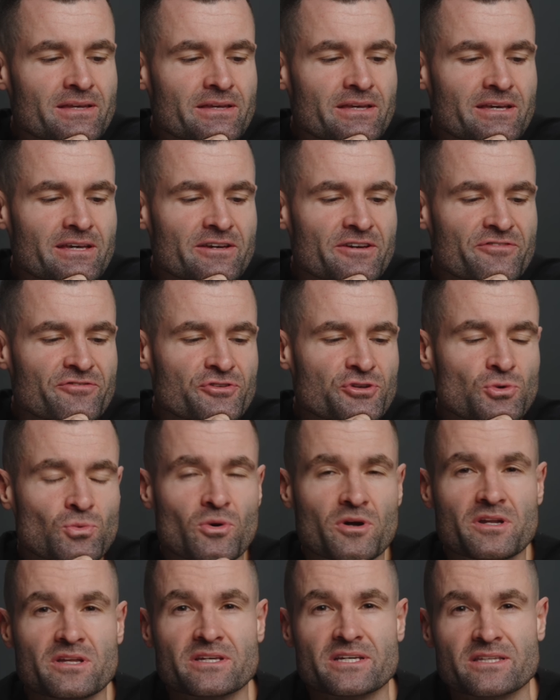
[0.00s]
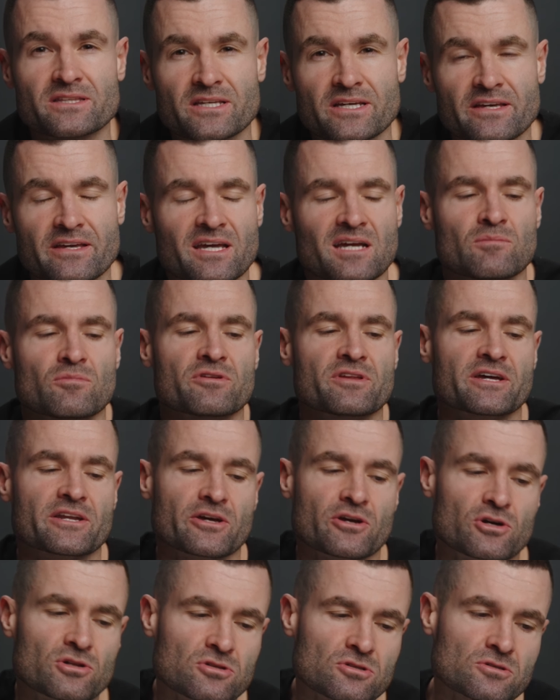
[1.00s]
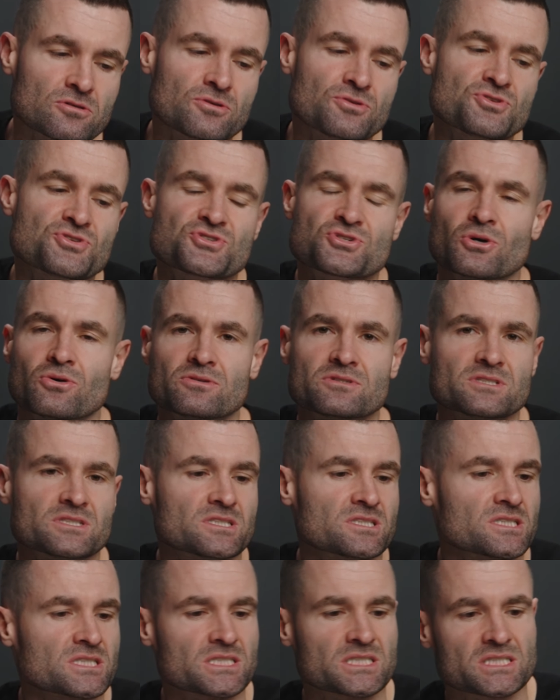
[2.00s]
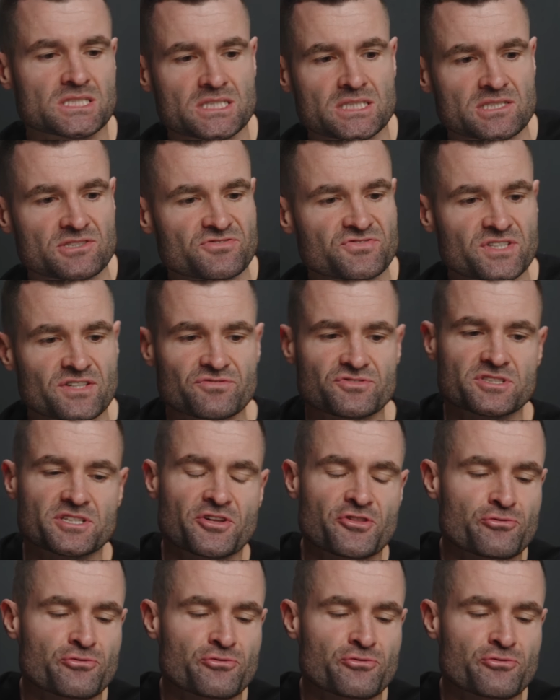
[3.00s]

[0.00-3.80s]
If you want to get the camera that includes Sony's 16 to 50,